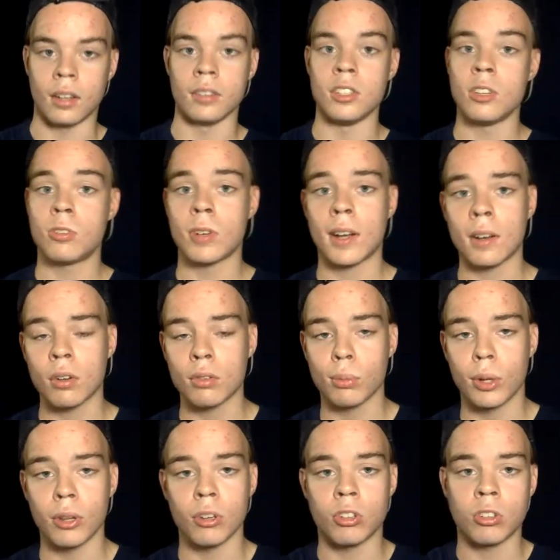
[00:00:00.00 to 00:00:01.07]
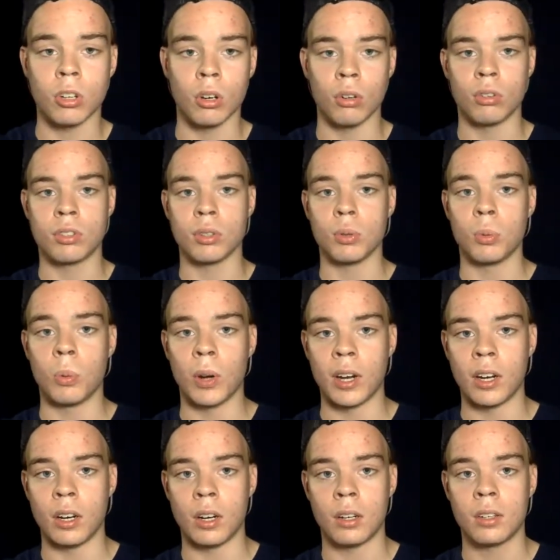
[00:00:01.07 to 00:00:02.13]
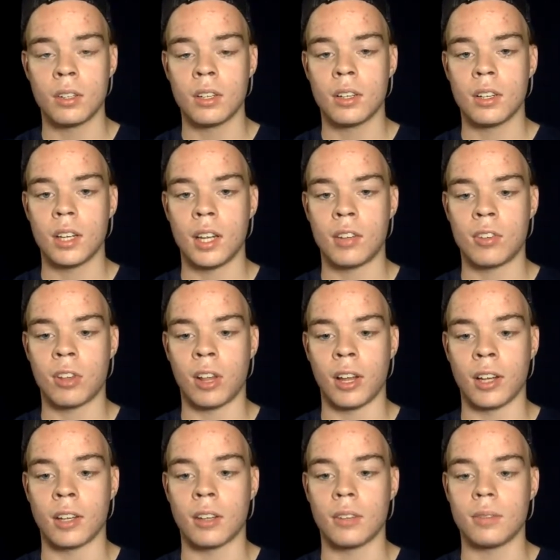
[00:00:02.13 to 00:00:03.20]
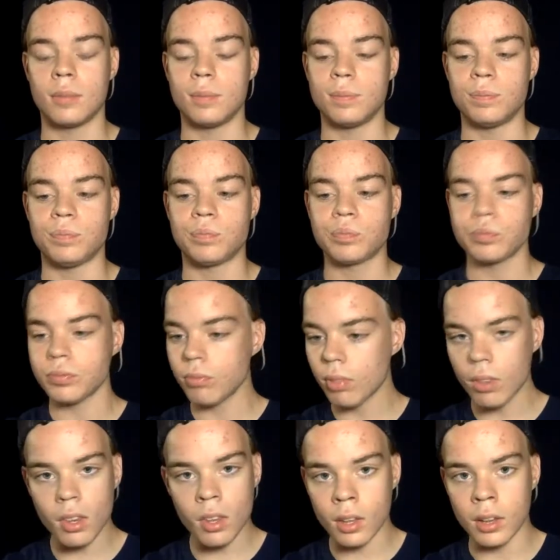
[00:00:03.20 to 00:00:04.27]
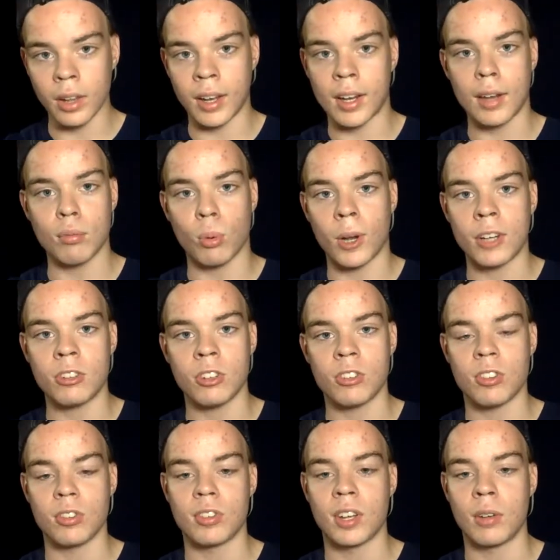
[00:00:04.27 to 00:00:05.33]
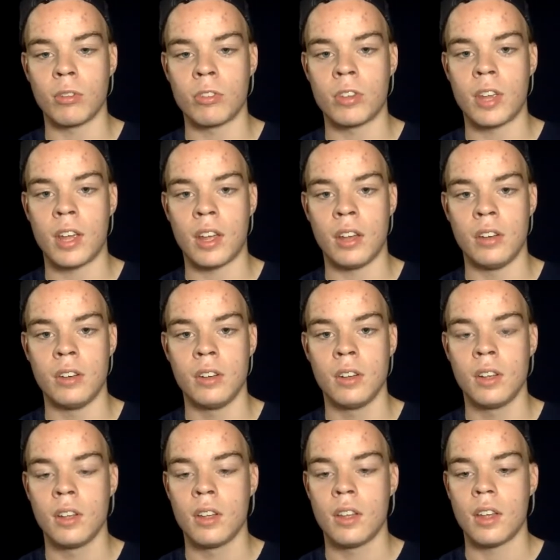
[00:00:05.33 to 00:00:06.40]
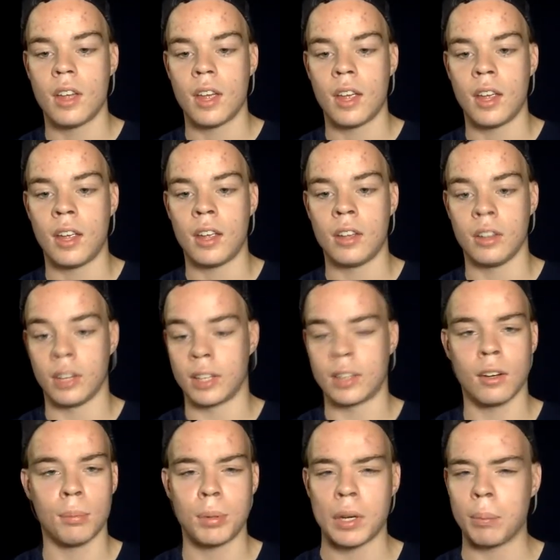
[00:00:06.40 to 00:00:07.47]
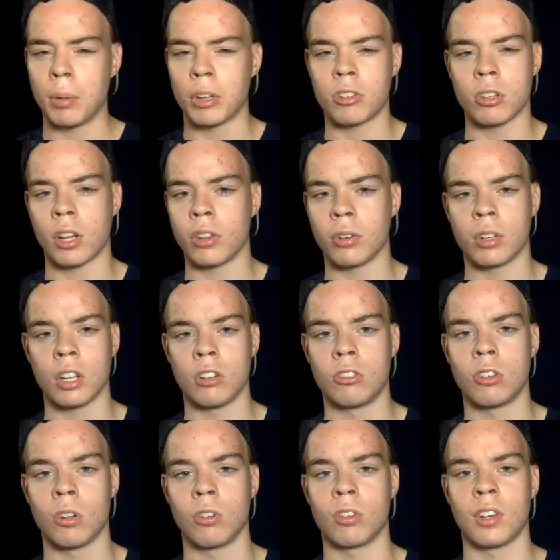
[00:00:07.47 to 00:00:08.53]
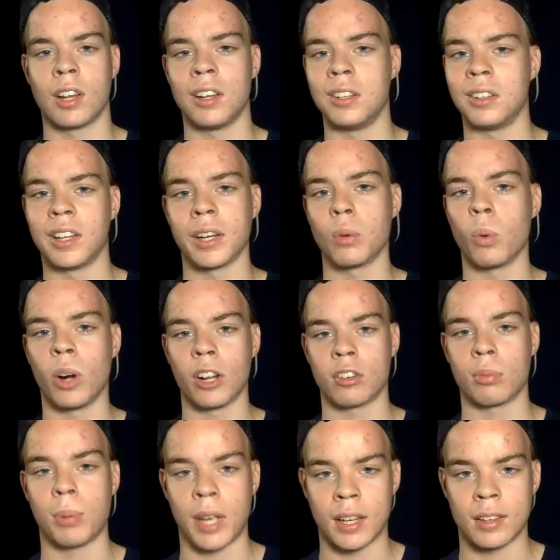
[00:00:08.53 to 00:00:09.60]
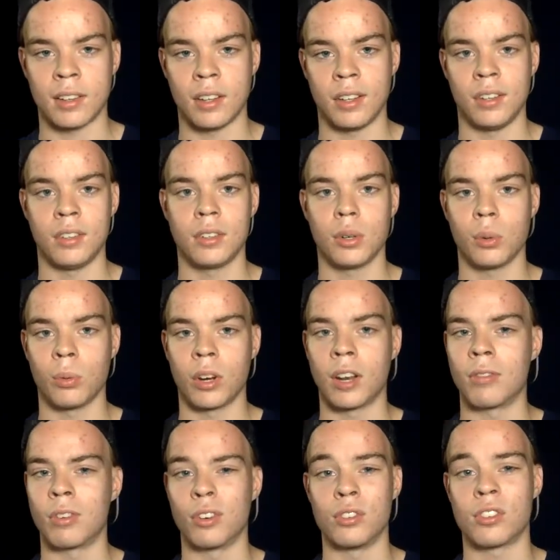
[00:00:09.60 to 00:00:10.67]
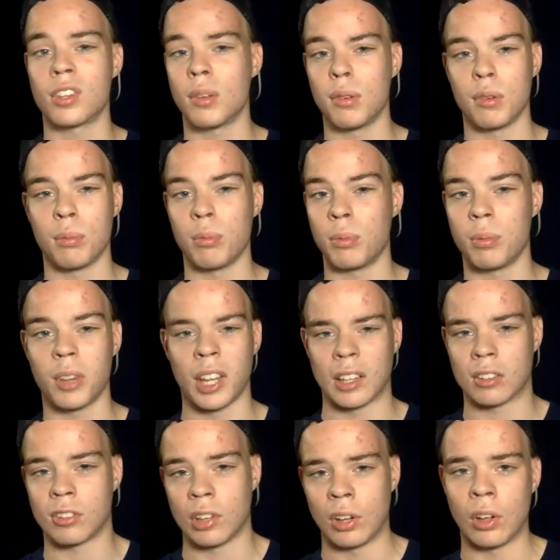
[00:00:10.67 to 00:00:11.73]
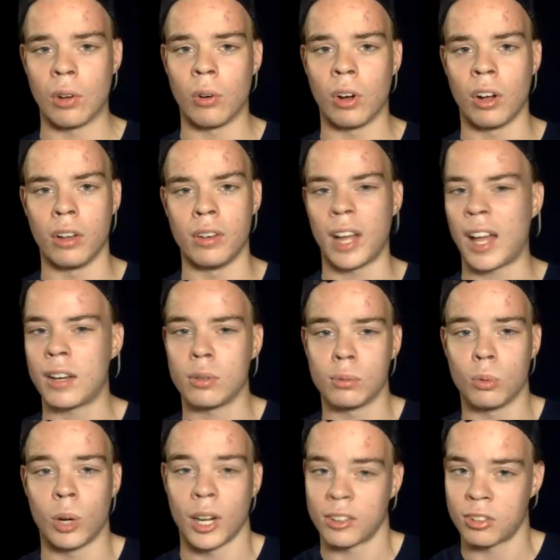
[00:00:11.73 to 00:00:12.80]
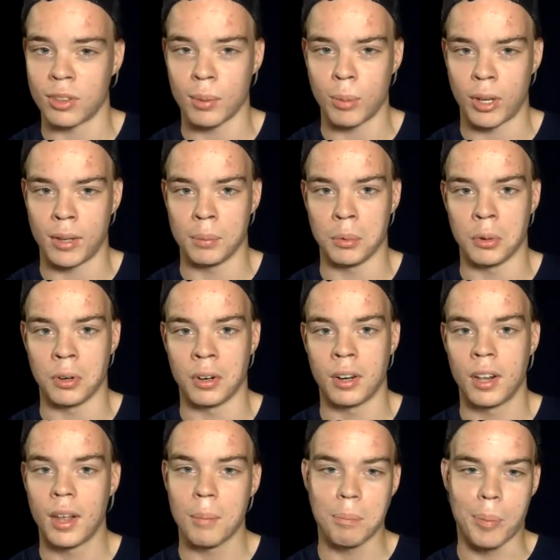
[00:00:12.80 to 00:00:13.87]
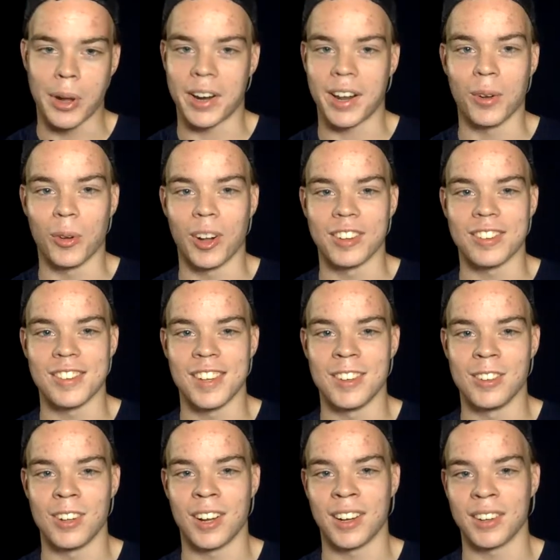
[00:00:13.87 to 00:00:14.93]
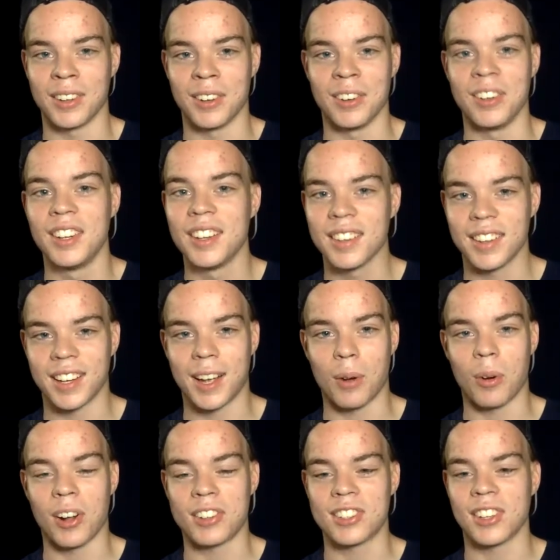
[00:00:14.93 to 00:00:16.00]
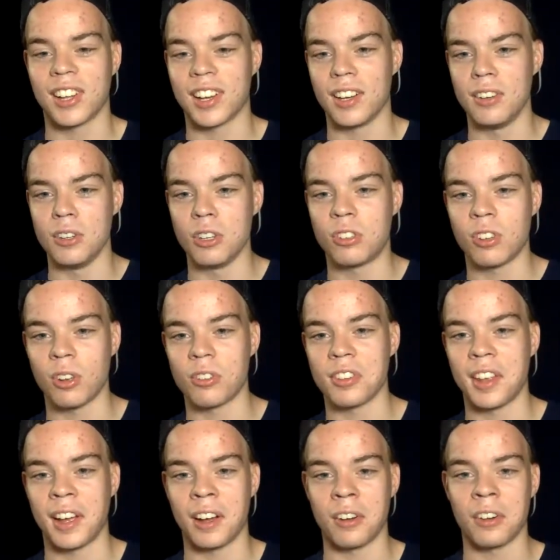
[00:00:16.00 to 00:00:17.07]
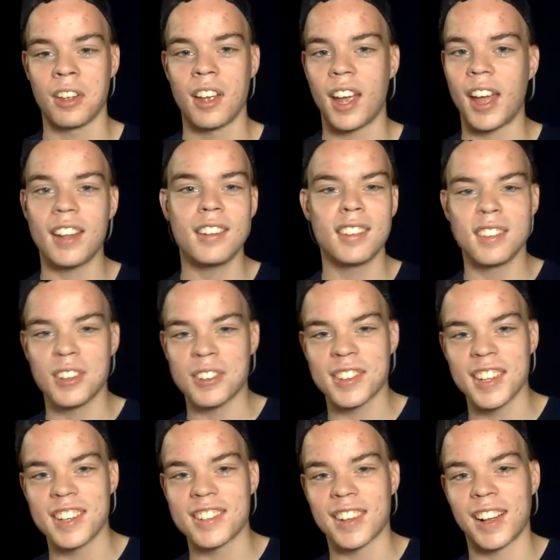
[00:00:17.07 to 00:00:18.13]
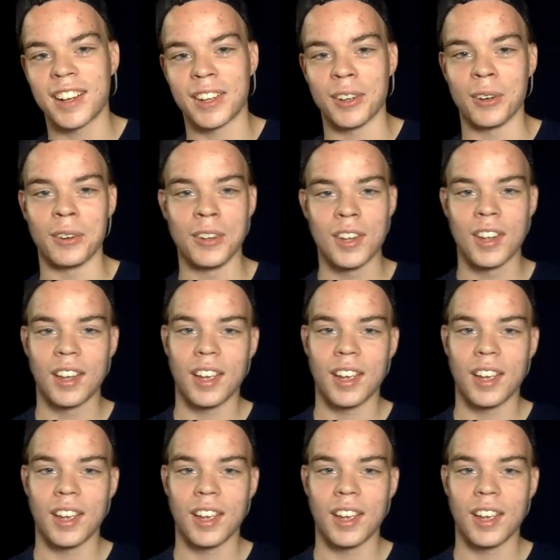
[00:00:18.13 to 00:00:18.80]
Ninjago is one of those shows where it's like I've watched it since I was 10, and like there have been a bunch of other kids shows that I like watched back then or whatever, and some of them like still go on. I don't watch them anymore, but I watch Ninjago. Like I watch a lot of new shows now, and then there's Ninjago.